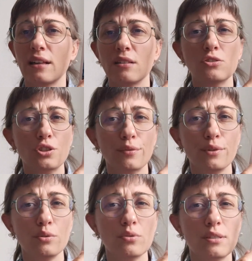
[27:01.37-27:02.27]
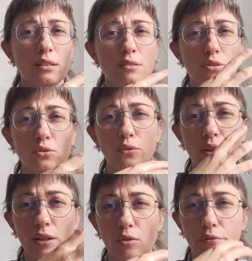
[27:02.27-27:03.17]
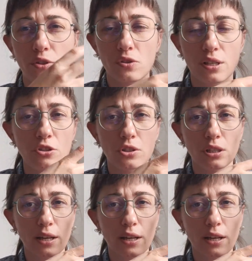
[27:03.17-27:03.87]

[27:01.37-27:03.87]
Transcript: interviews and sort of like conversation